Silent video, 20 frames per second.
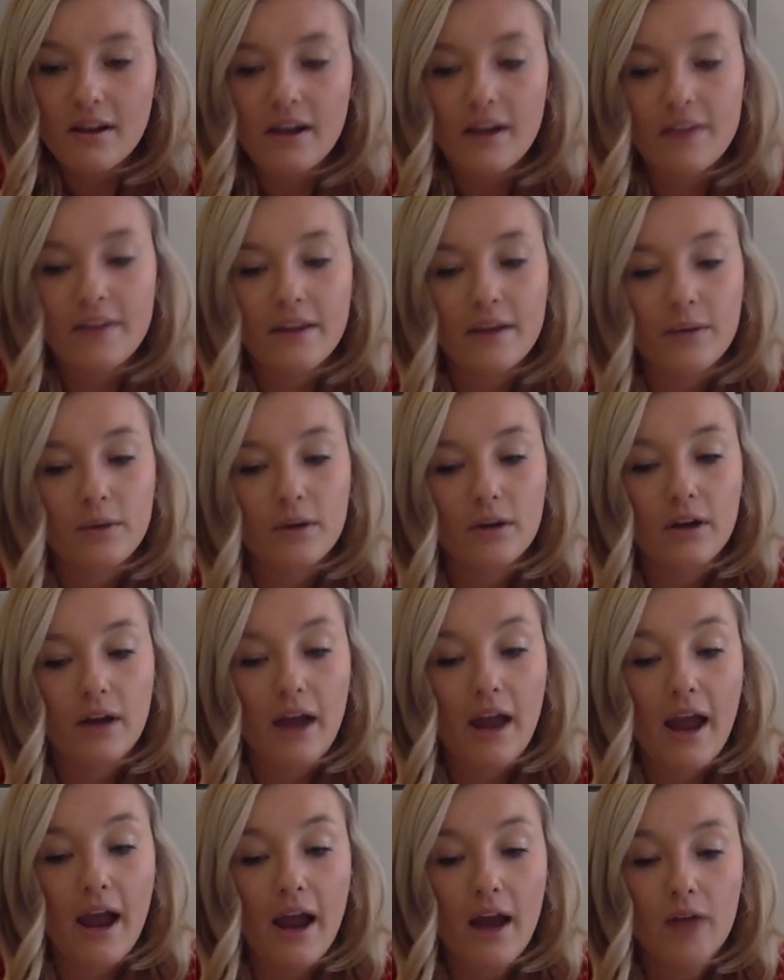And they were
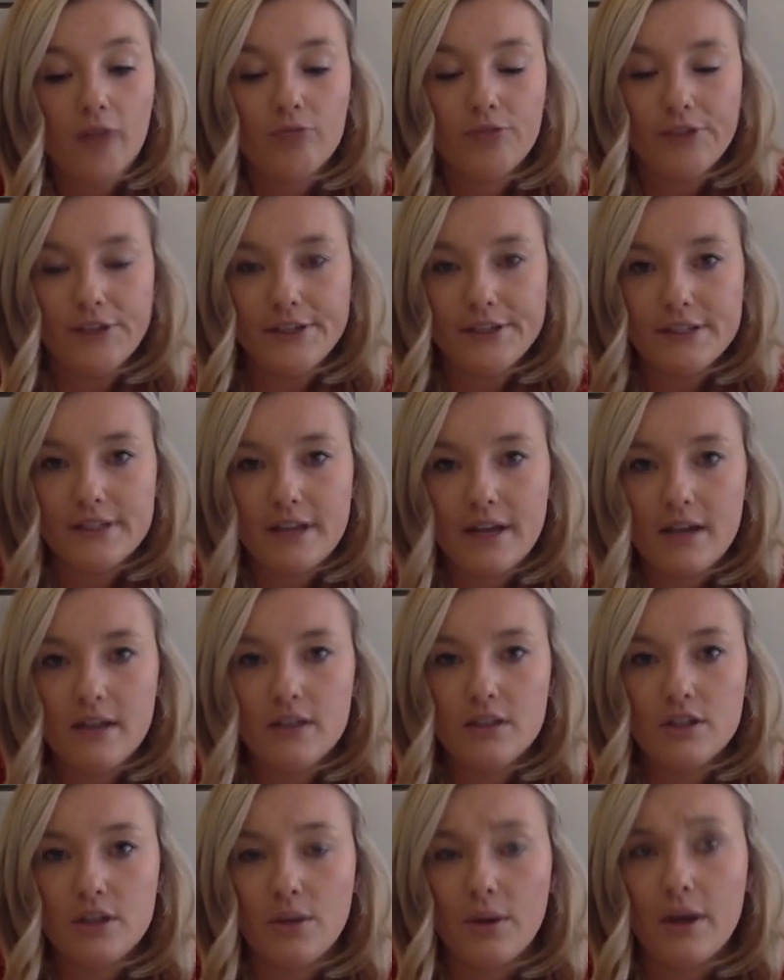at
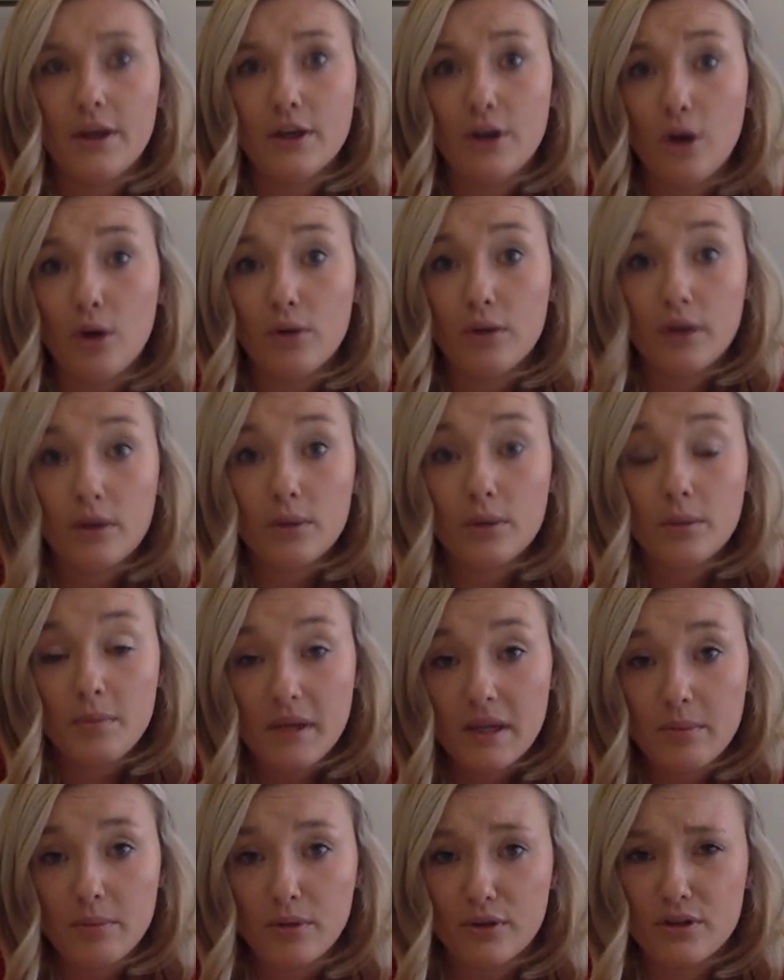recess, so I know there were
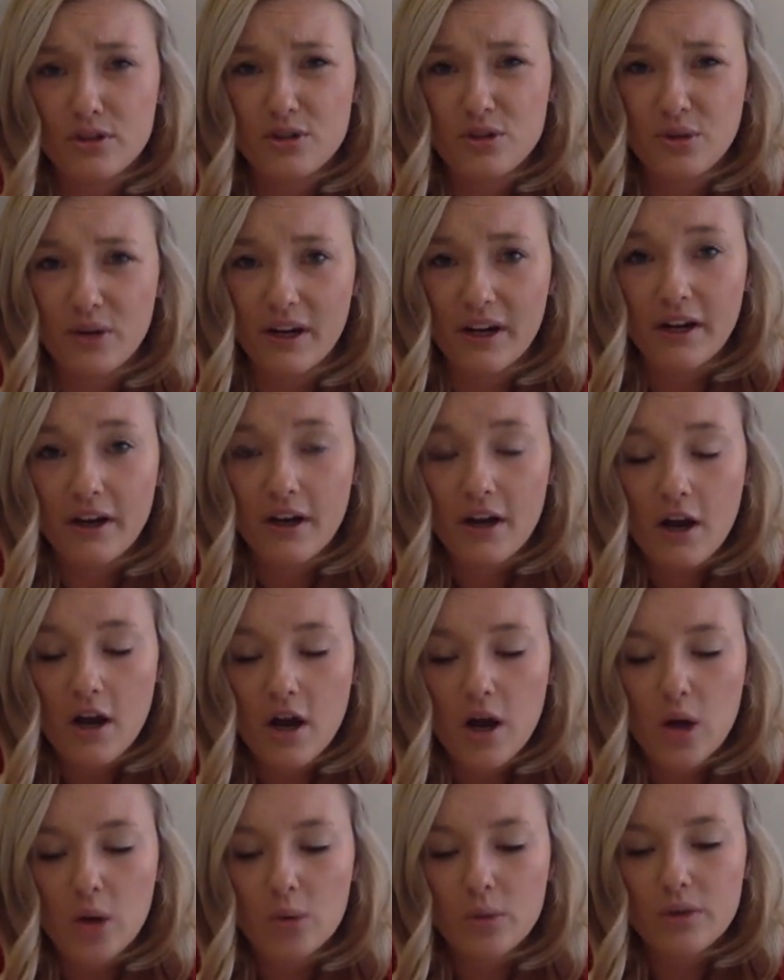people in the story.
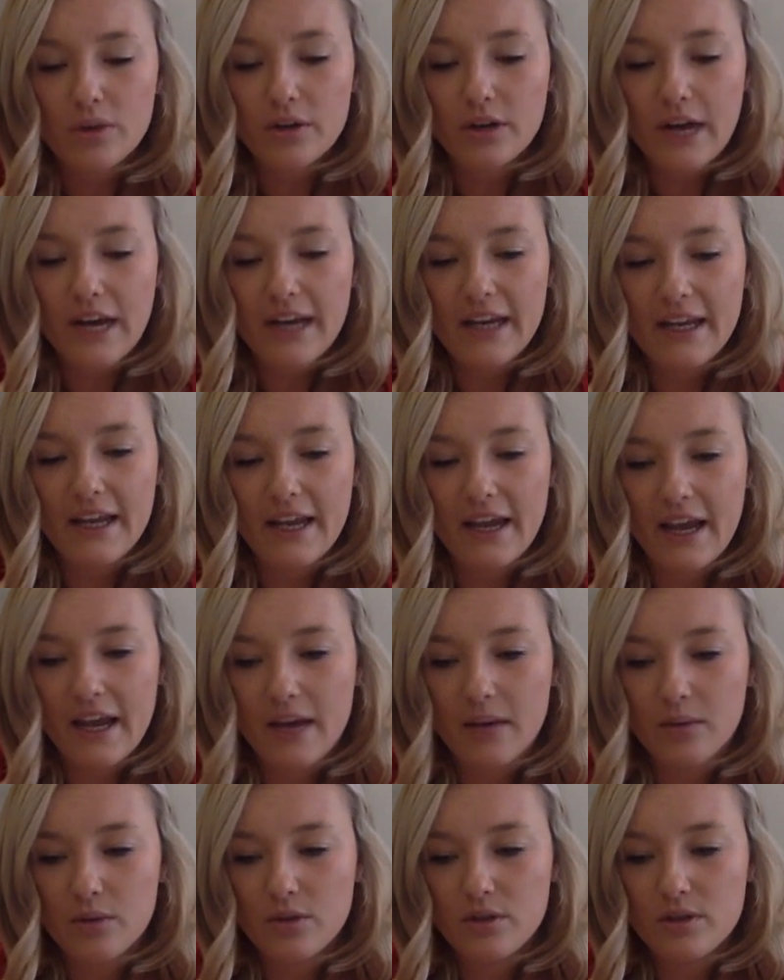Were there any
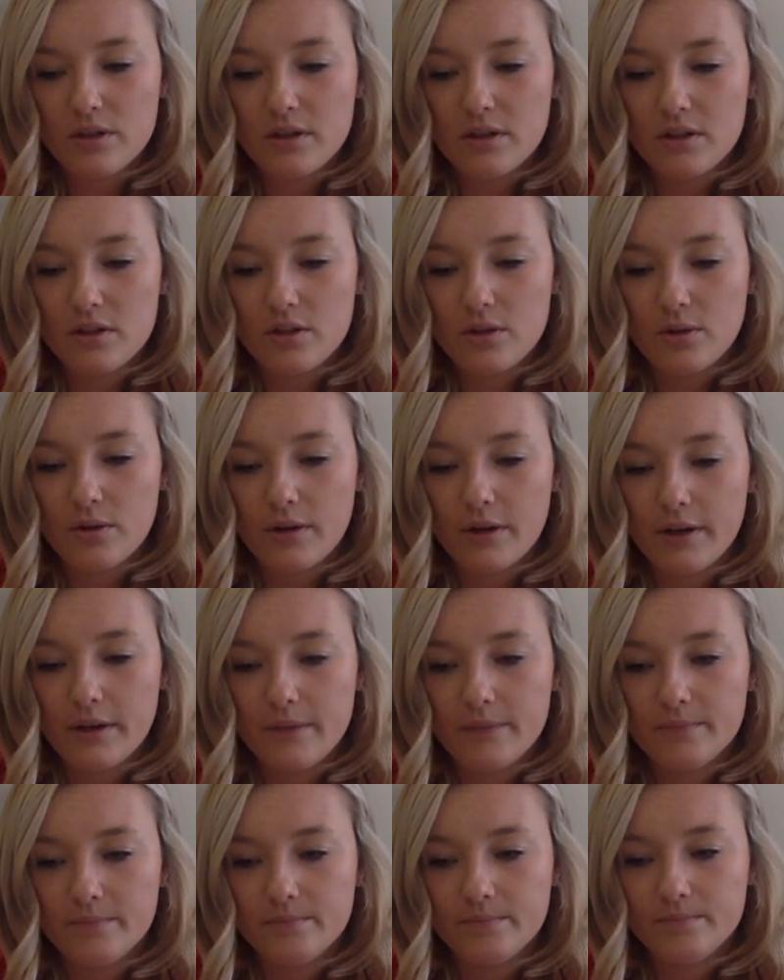animals in the
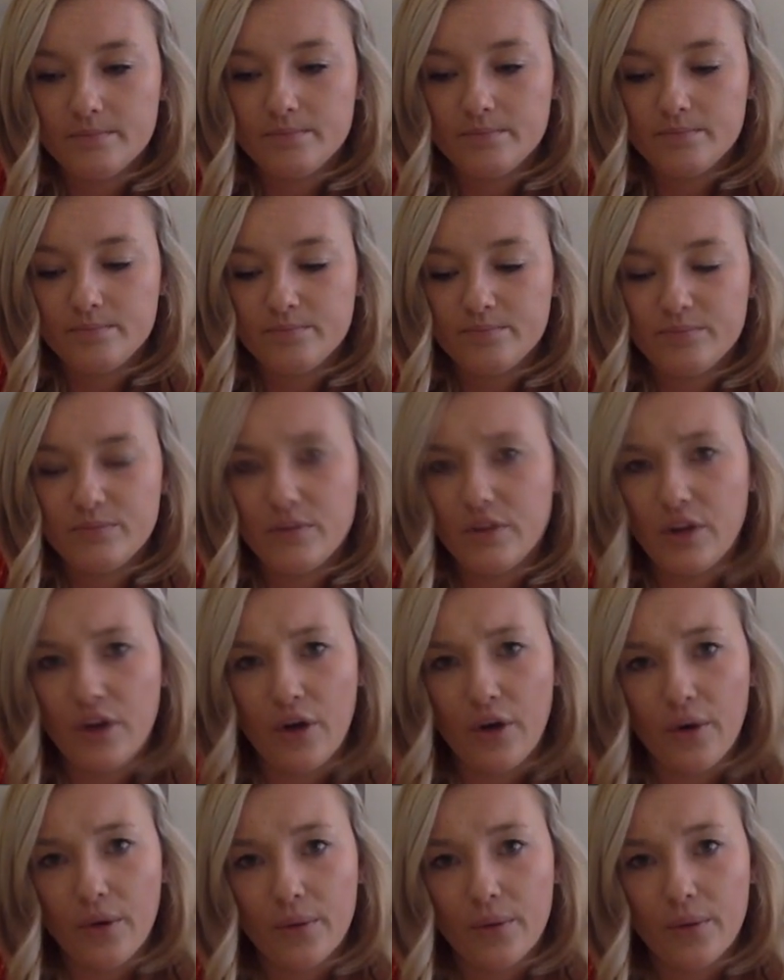story? No.